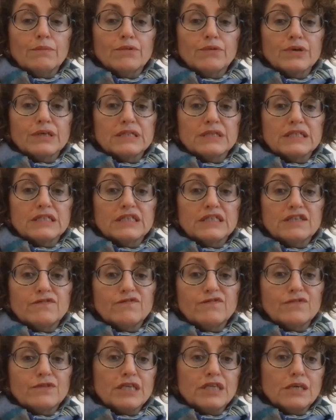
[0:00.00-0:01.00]

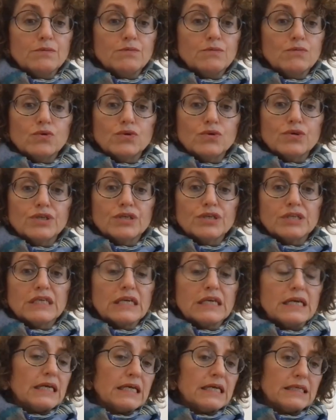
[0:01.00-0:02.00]
collaborative
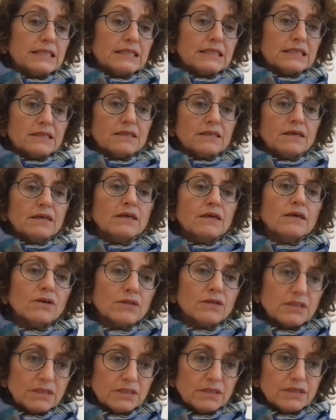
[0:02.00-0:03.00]
teamwork is
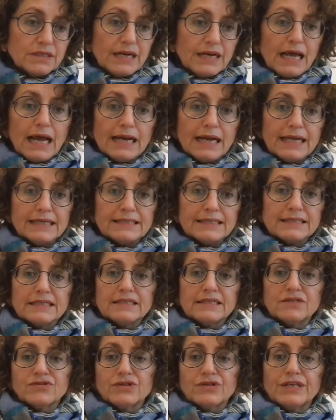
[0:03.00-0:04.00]
considered
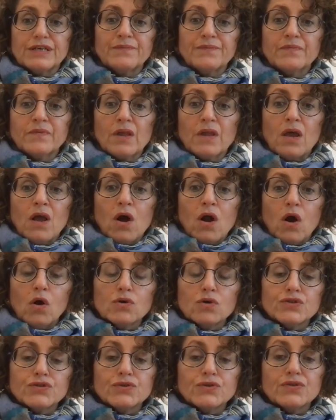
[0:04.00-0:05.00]
unnecessary.
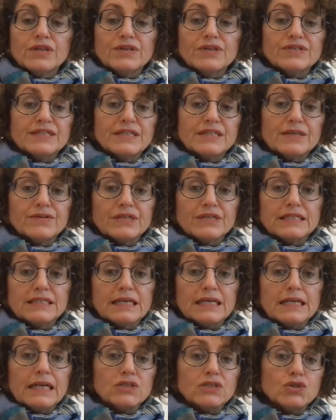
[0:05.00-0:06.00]
Also, there is a
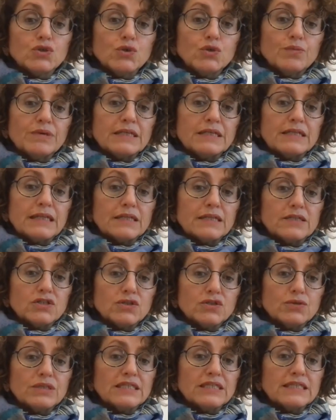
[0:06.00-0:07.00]
risk in assuming
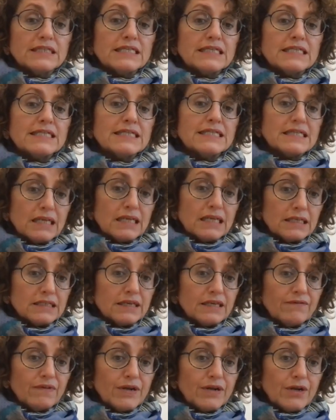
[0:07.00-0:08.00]
that students
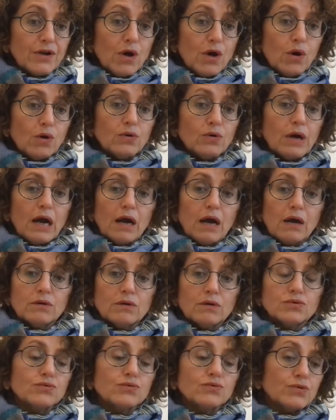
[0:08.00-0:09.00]
instinctively know
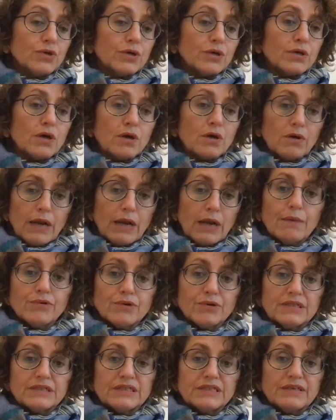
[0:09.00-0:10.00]
how to work
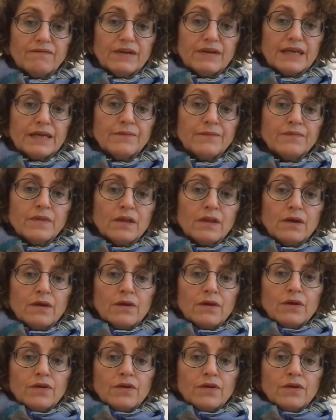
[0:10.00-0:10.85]
collaboratively.